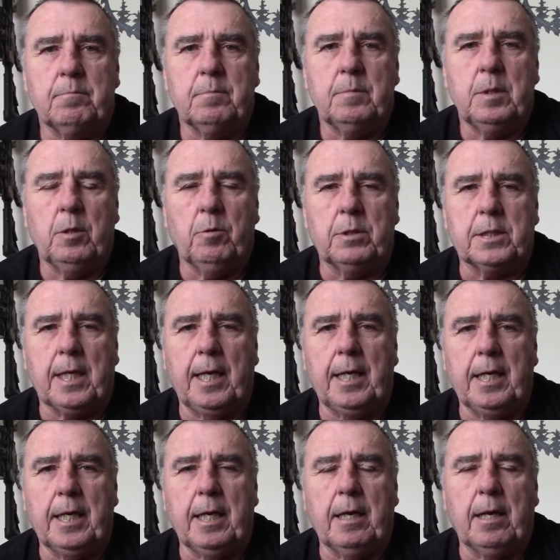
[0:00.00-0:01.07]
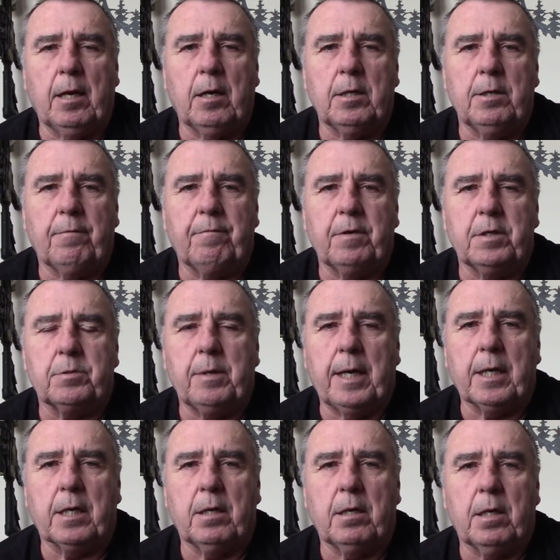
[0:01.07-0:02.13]
you would sight it in on your first
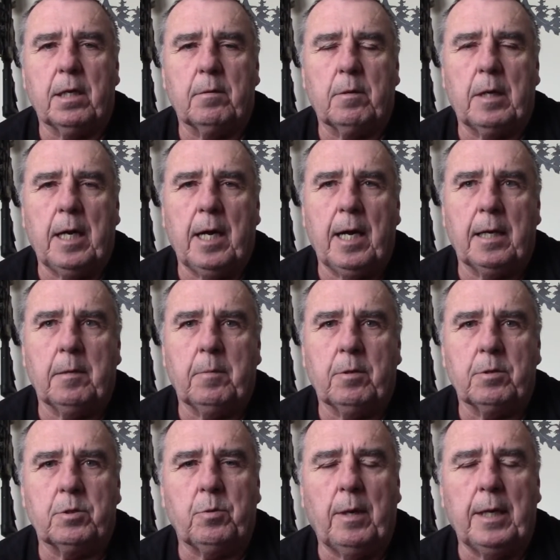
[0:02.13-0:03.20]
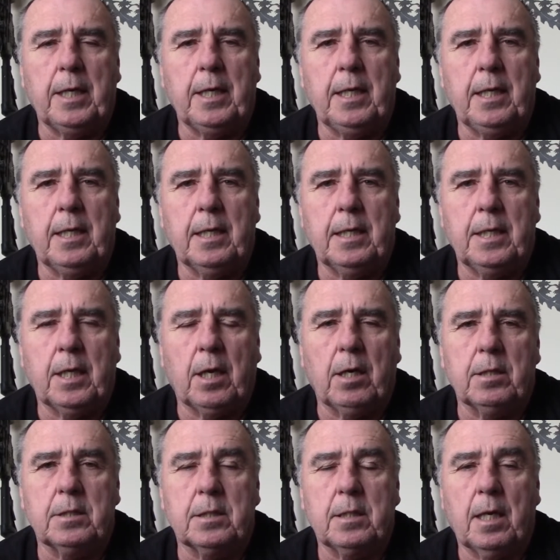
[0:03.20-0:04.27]
reticle at about 20
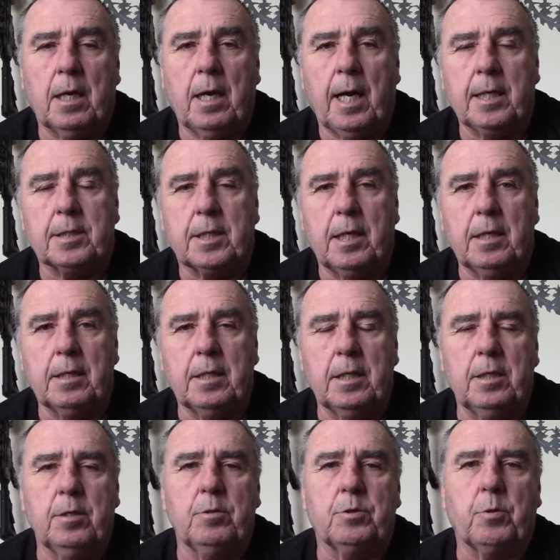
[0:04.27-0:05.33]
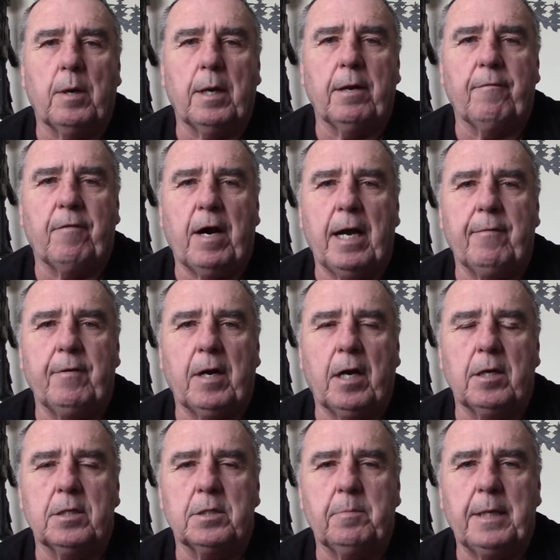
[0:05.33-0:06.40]
yards. I started to do 25
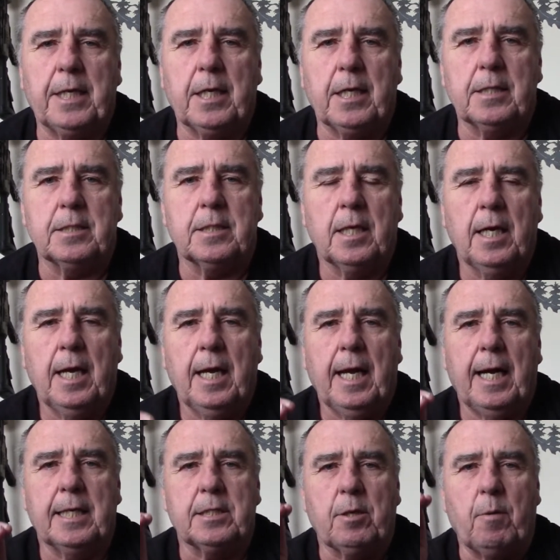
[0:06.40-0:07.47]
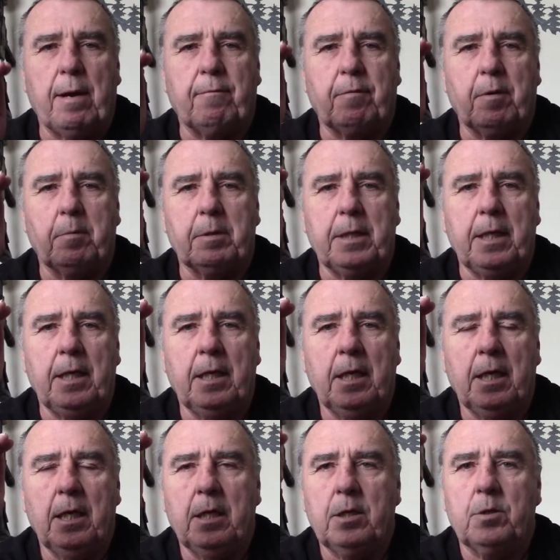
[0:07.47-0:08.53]
yards because as I went from the
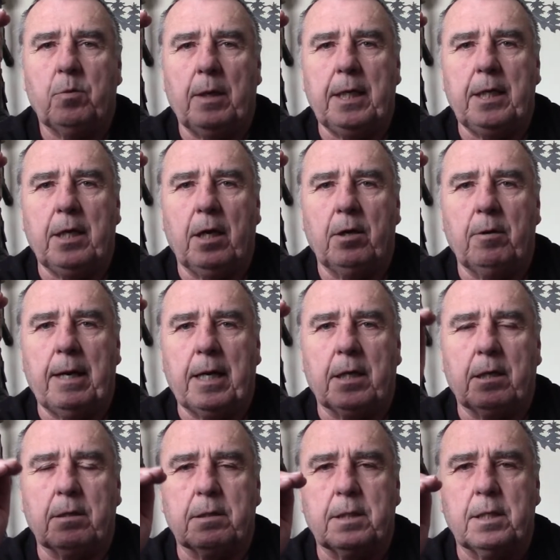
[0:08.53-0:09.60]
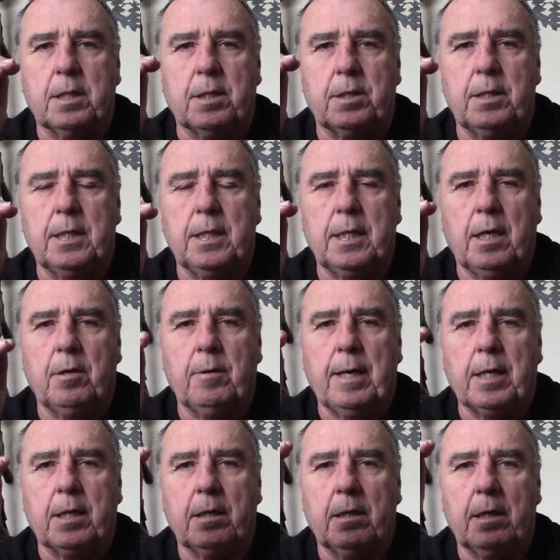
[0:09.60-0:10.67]
20-yard reticle to the 30-yard
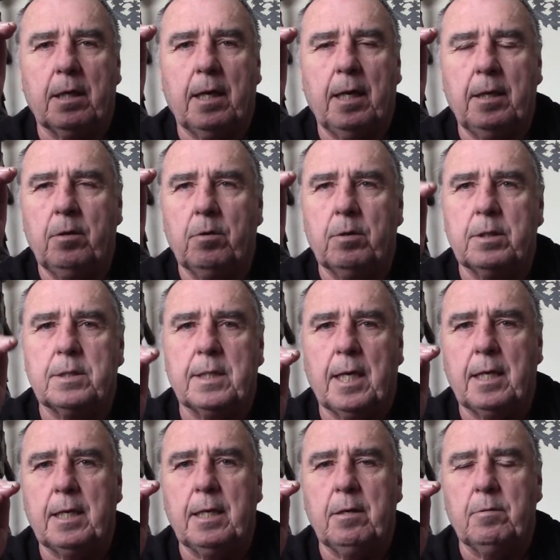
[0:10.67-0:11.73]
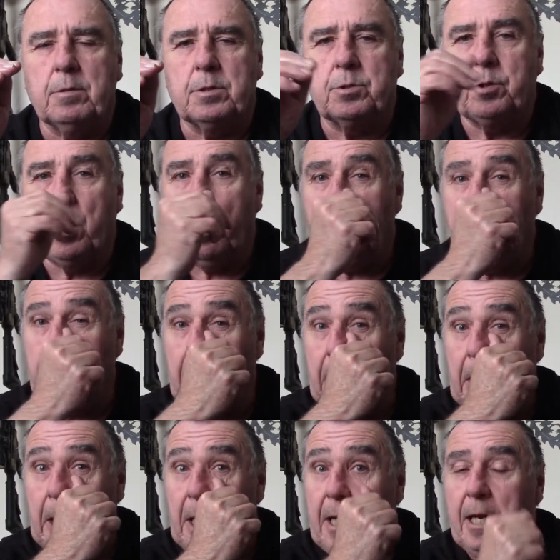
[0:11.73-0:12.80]
reticle, I noticed that it was dropping.
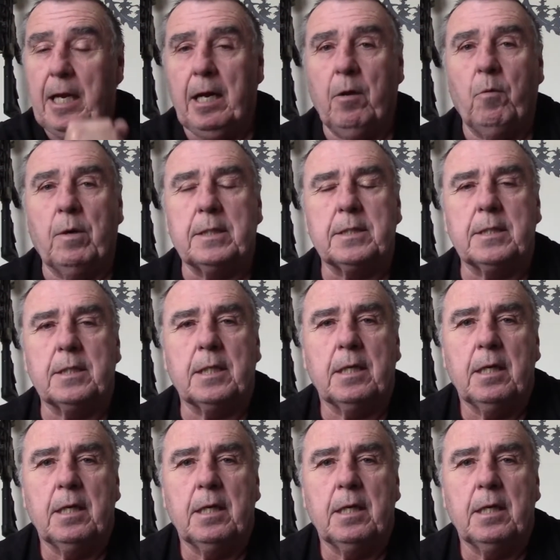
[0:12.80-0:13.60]
It wasn't